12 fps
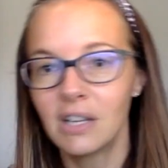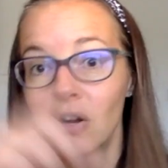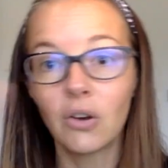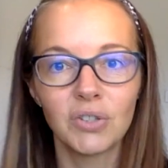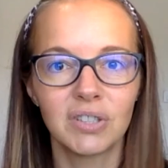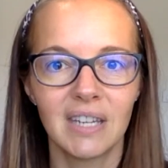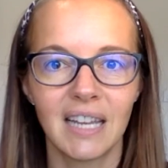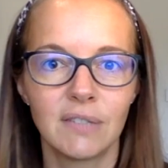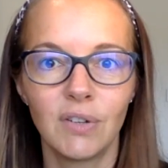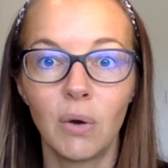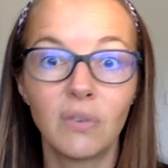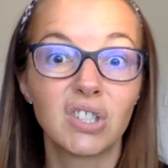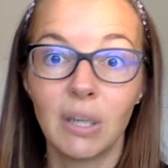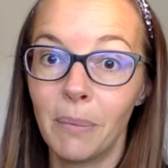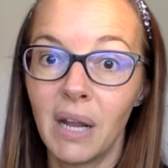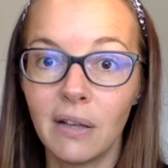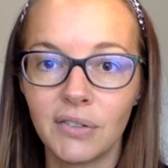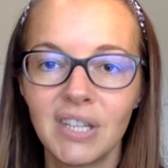Goes to the next video of
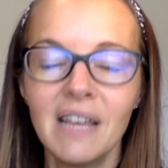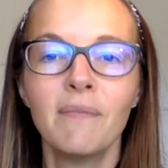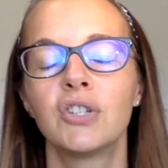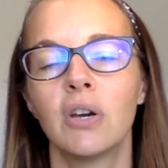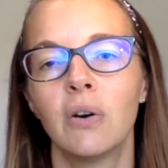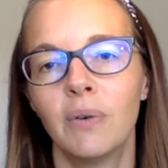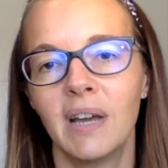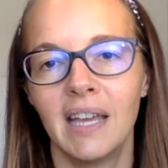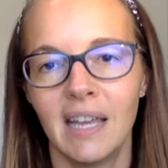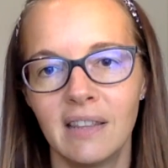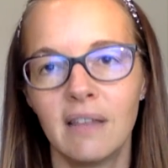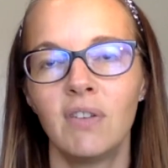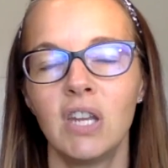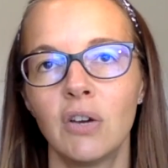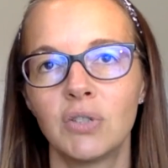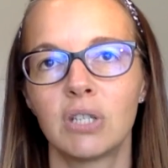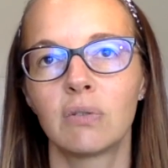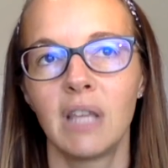someone else. So in the
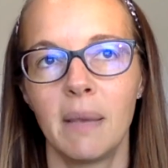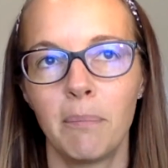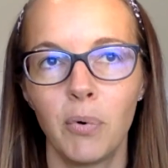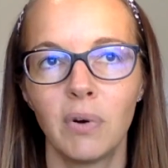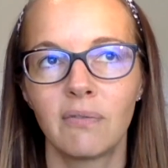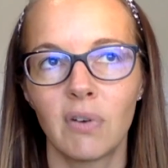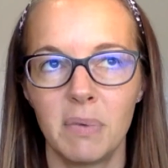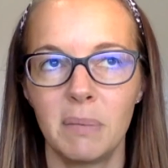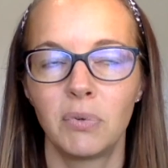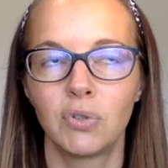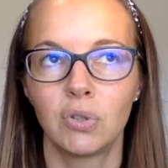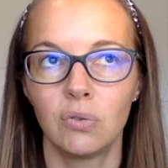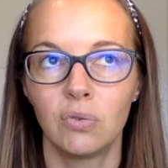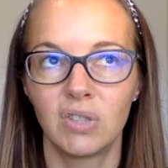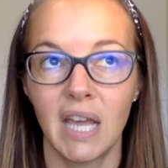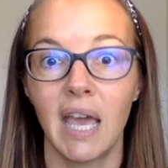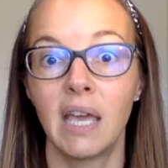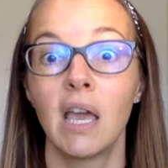videos, it's really important for people to
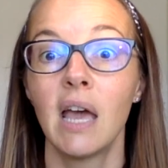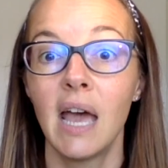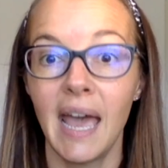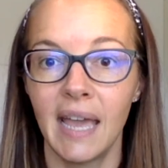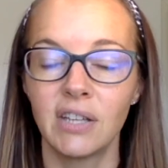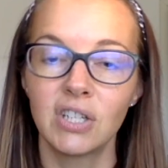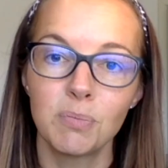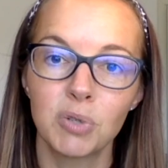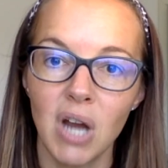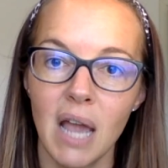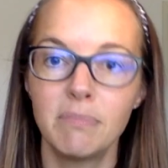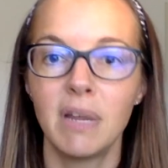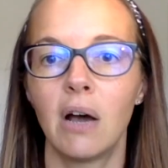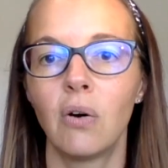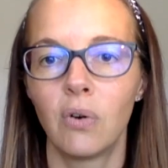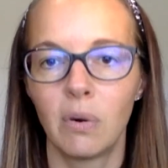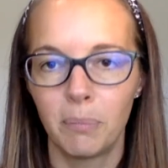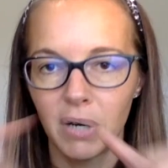say, hey, subscribe now,
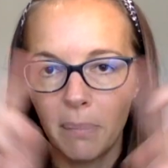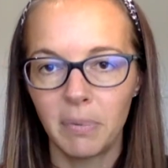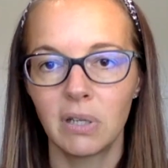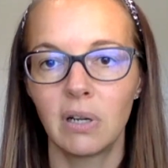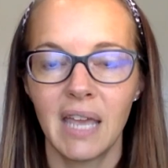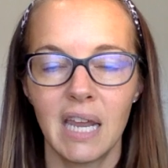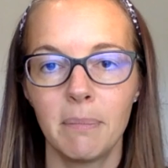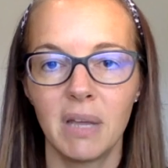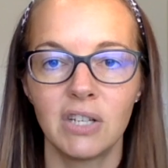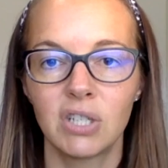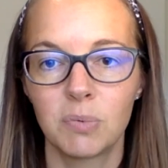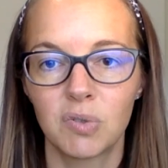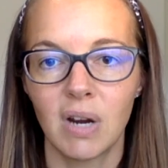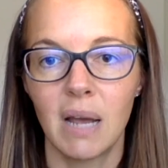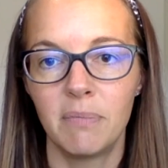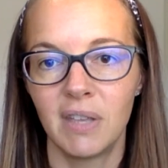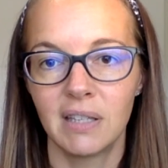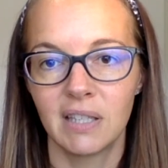or put up a little animated
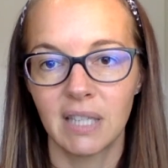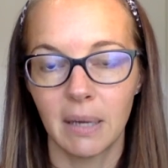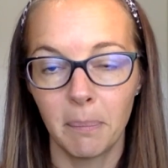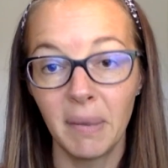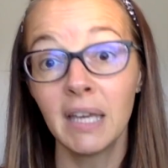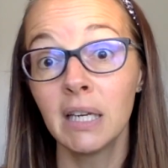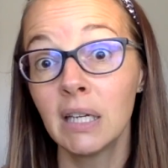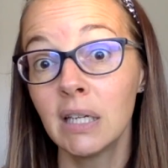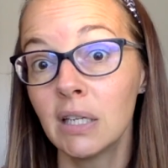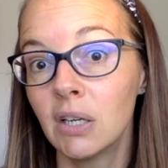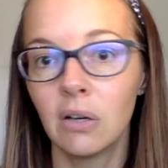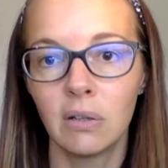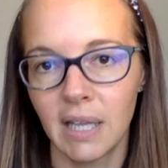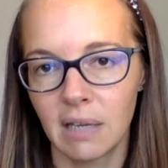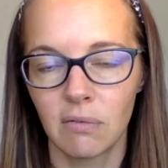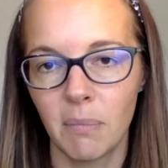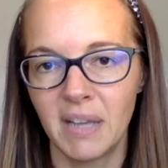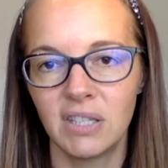subscribe thing that's like a bing,
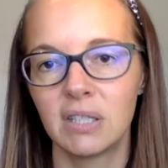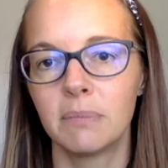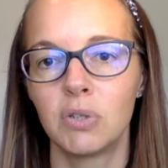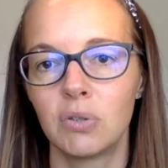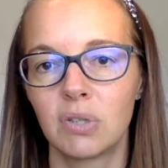reminds them to